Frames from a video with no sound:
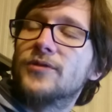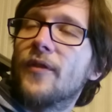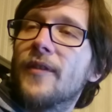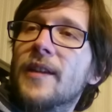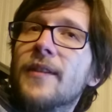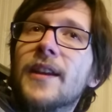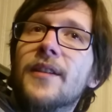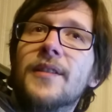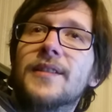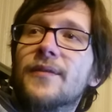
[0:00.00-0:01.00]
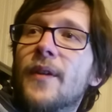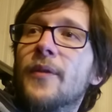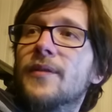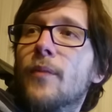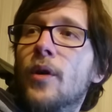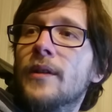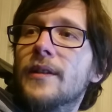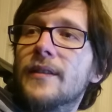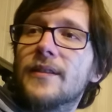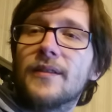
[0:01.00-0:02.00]
the cost of living here it's very
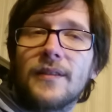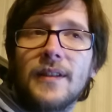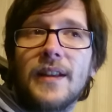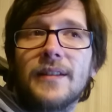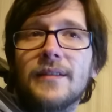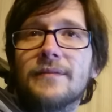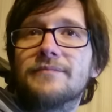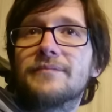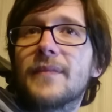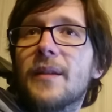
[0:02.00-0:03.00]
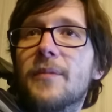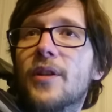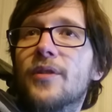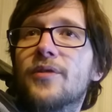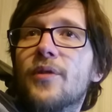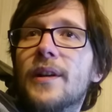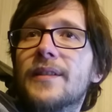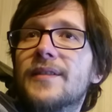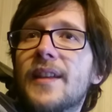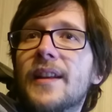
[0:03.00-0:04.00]
small it, and because
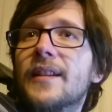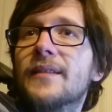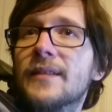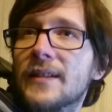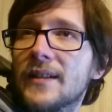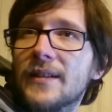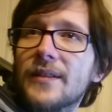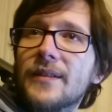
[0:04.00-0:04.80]
you are selling